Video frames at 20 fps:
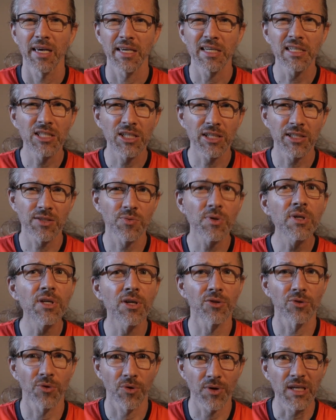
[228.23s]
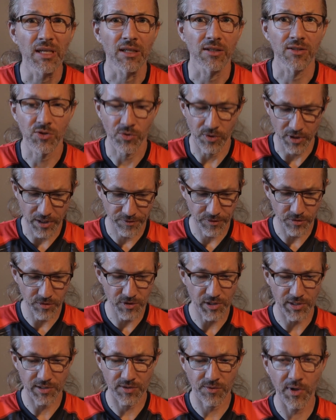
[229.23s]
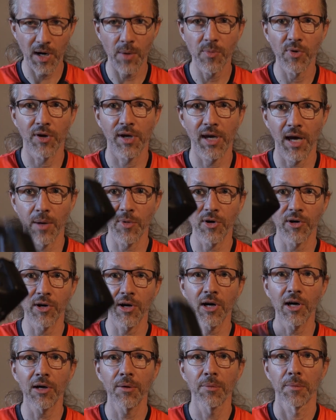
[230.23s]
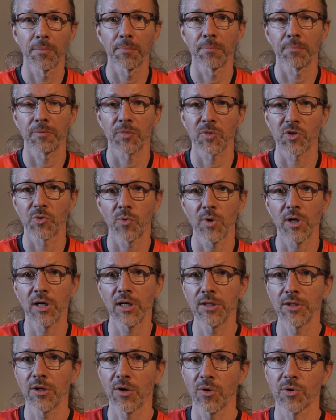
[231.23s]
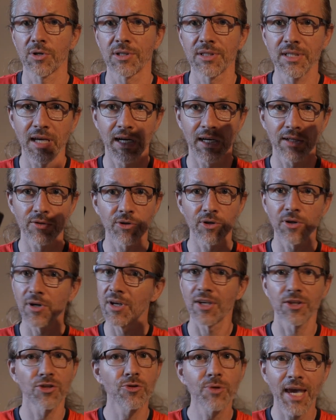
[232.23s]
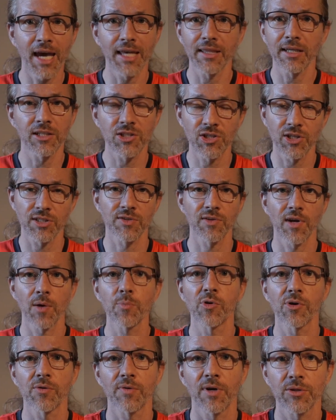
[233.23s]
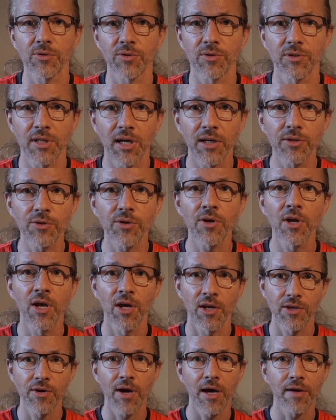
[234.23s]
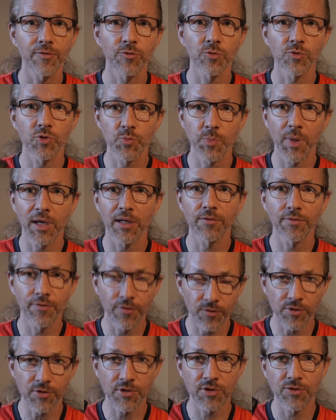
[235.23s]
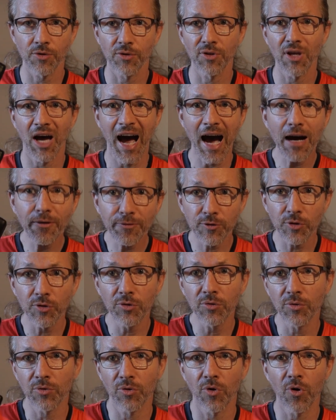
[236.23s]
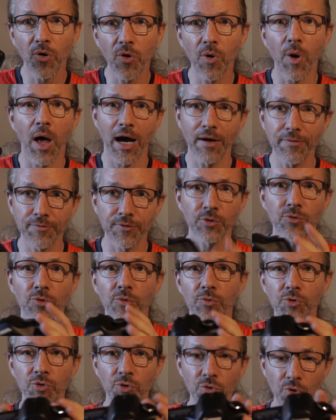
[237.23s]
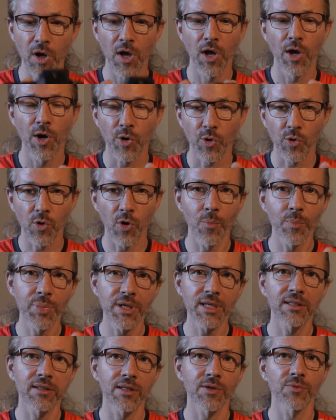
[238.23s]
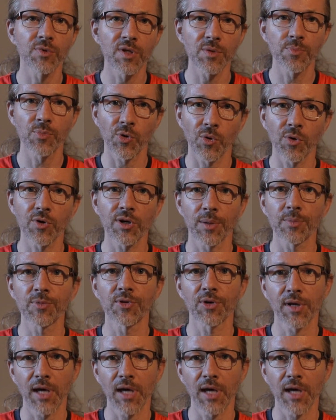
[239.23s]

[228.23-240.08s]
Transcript: it's just really annoying. So if you just grab a camera, one or the other, you cannot just grab one or the other. You have to spend first an afternoon, a whole afternoon, to completely reprogram the